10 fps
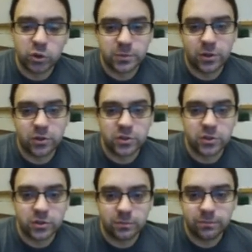Boltzmann
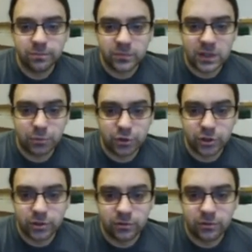constant,
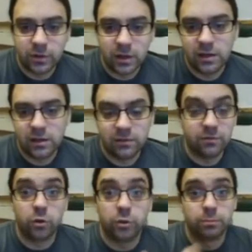temperature, and
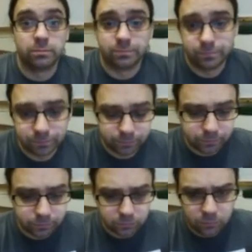volume.
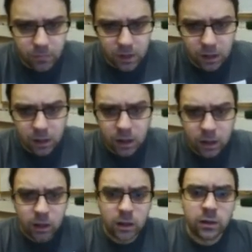
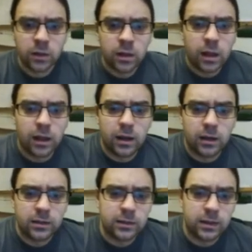Uh,
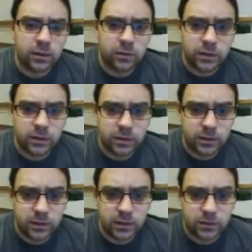now,
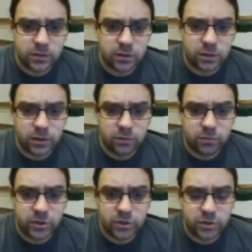here's our
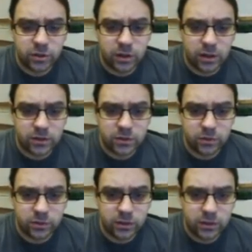original. Uh,
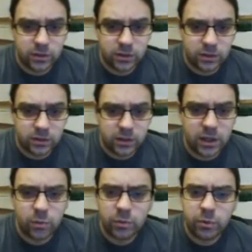so
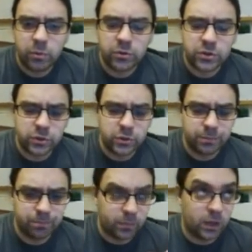here, when we want
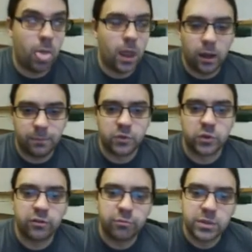to, oh,
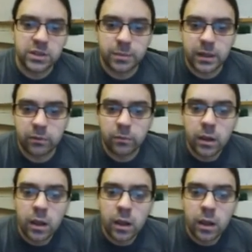sorry, missed a bit out.